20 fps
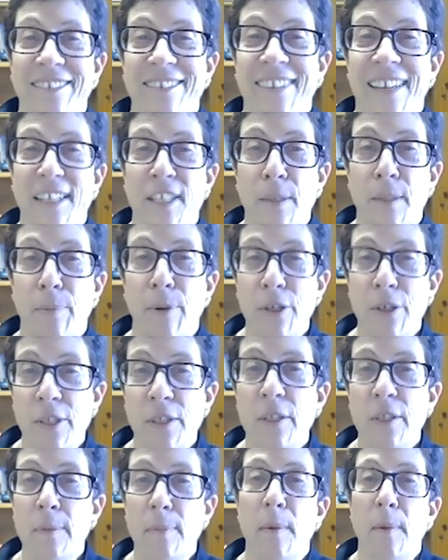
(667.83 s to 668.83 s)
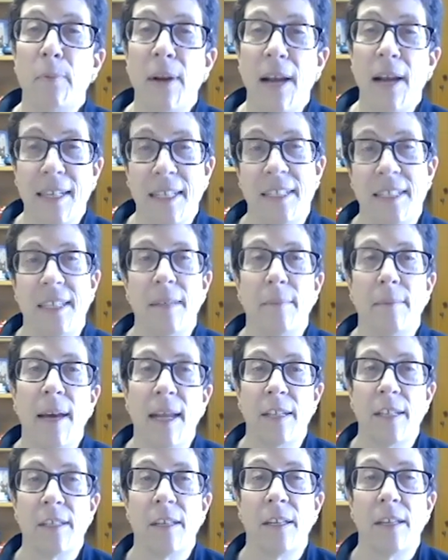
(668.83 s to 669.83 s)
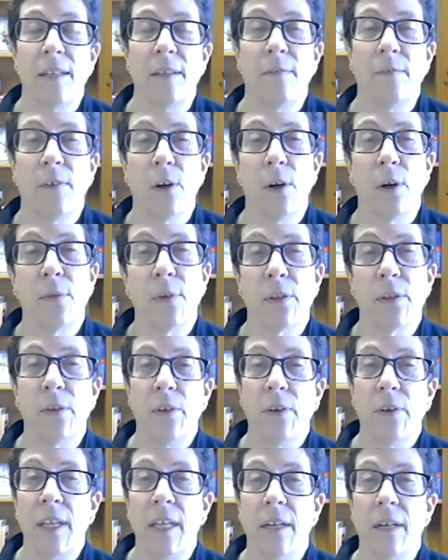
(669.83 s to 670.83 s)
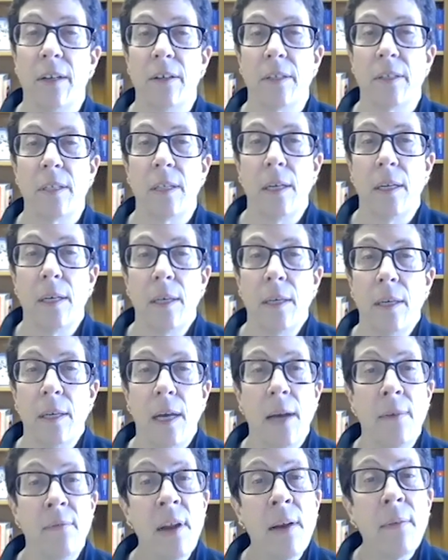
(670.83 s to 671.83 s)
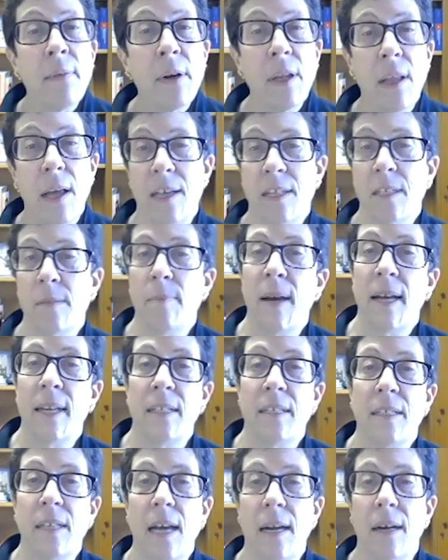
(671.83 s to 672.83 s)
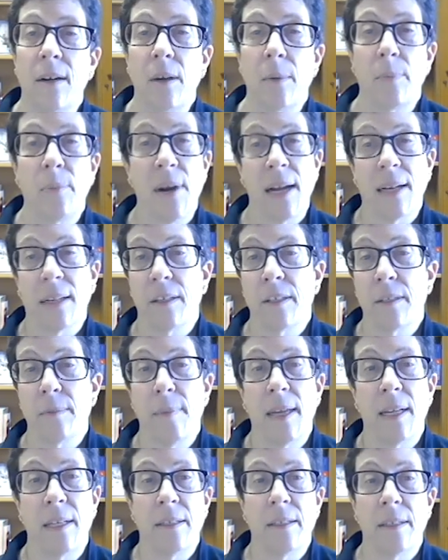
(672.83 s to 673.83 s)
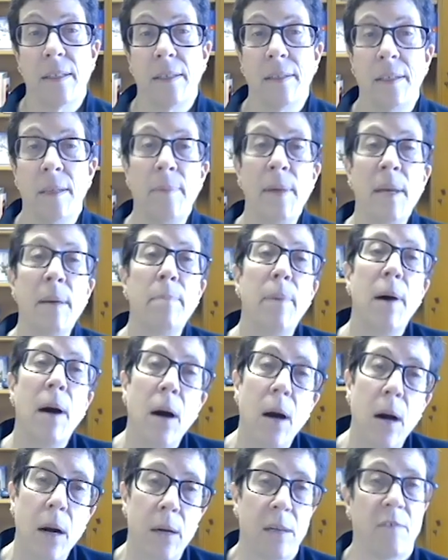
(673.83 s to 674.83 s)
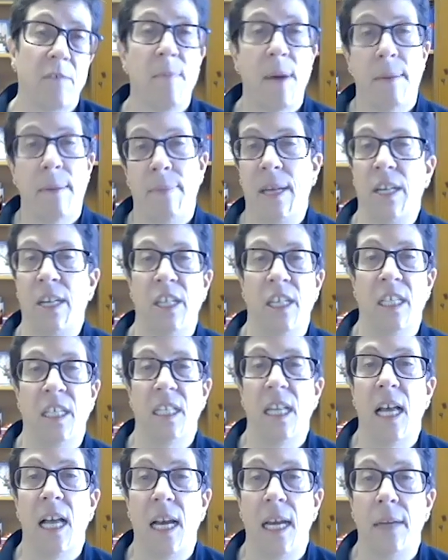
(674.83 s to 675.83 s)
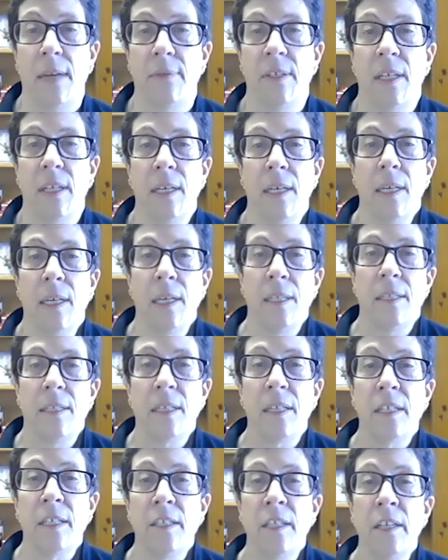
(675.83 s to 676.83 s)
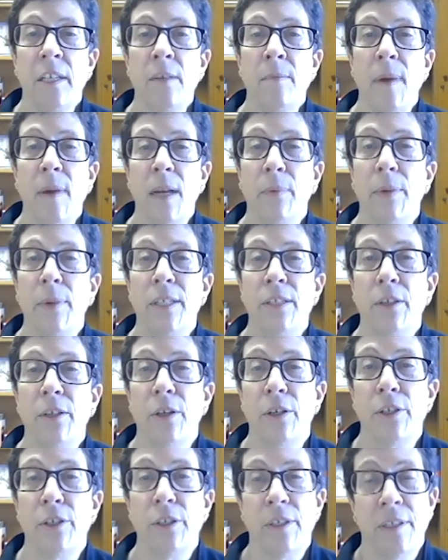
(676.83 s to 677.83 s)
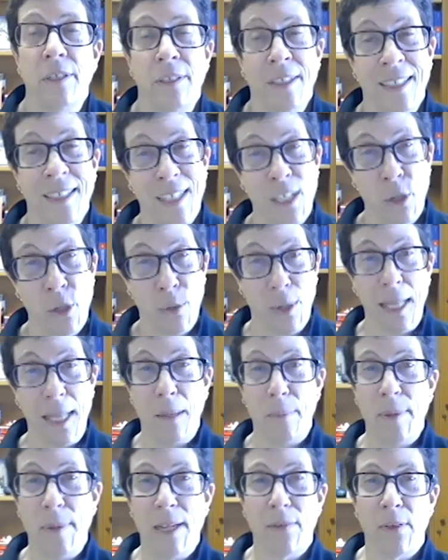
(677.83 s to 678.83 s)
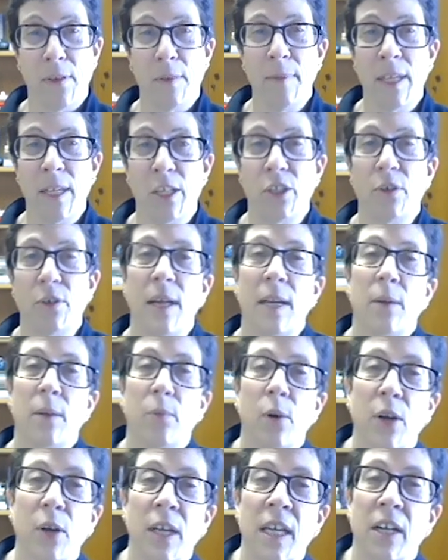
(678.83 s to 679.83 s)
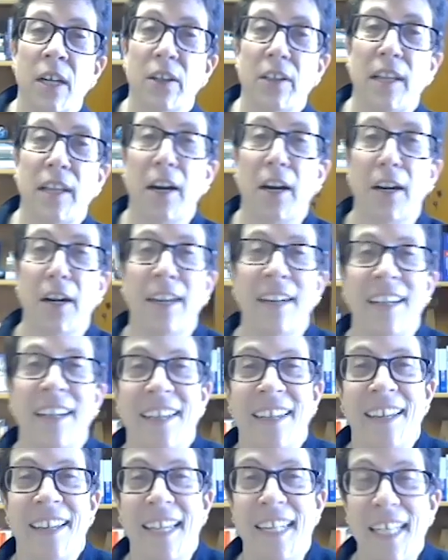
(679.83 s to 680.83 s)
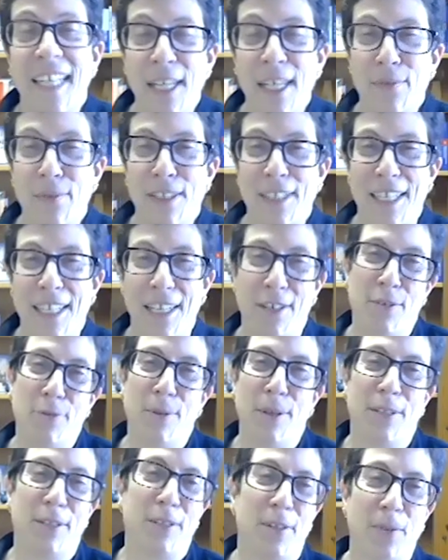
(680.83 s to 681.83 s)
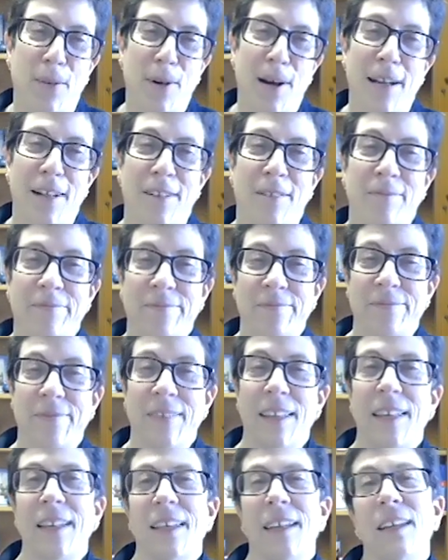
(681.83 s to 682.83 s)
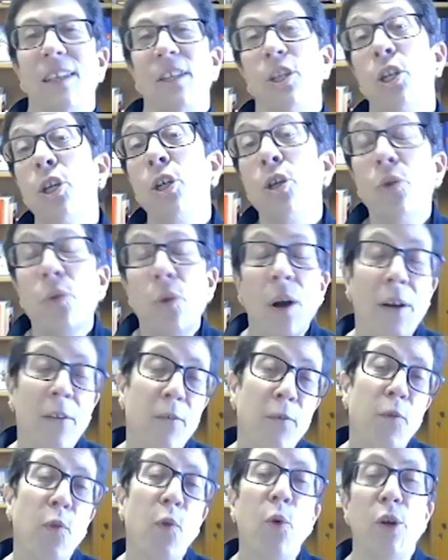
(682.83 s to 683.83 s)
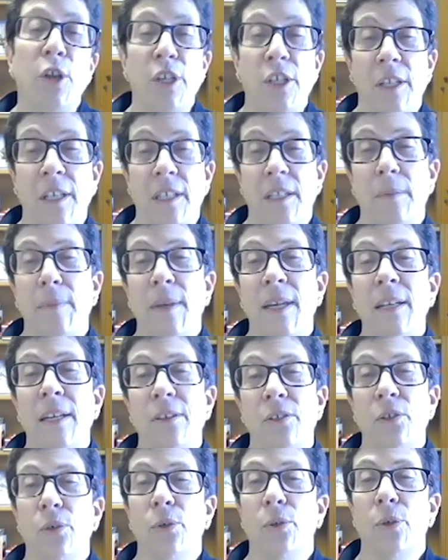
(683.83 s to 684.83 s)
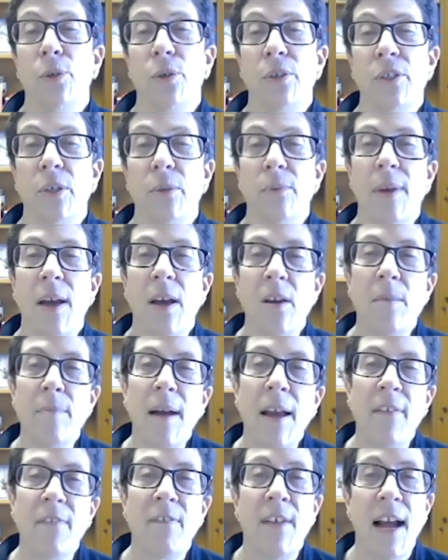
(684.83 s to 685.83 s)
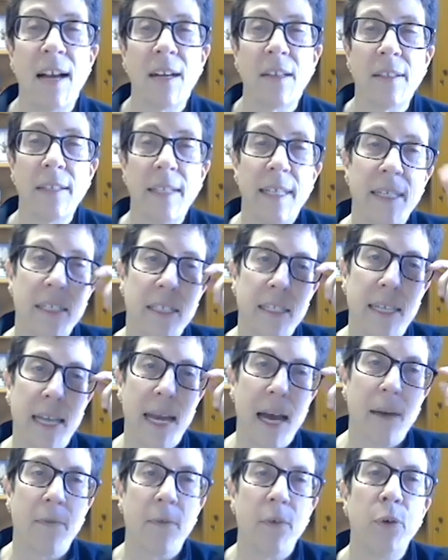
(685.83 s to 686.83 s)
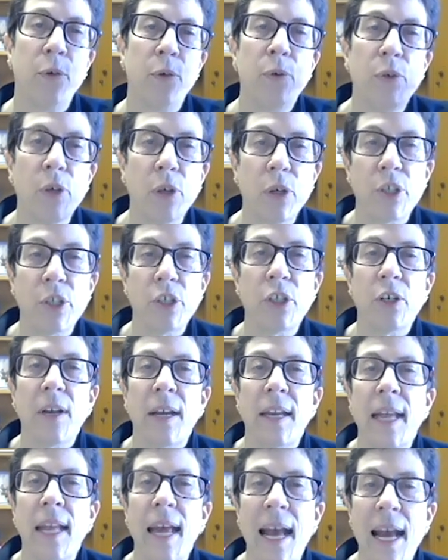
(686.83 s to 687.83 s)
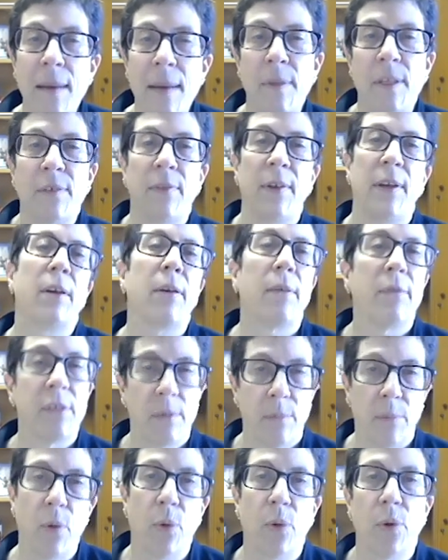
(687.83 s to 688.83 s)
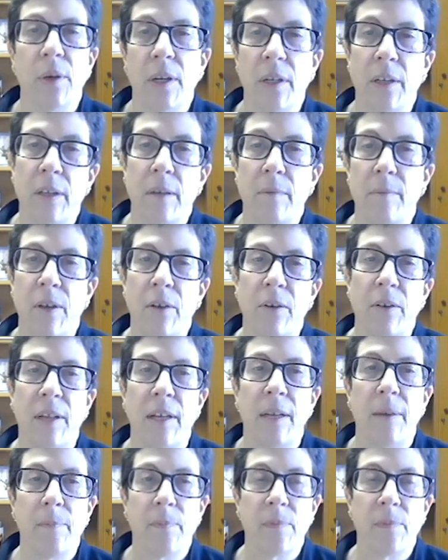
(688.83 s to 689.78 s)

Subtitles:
As a person who's been practicing medicine for over 30 years, I've never lost my desire to practice medicine, to be a part of my patients' lives, to continue my research, to do a little bit of administrative work here and there, and to even teach once in a while. You are fortunate to be in a school surrounded by faculty and staff who nurture an atmosphere of support and community.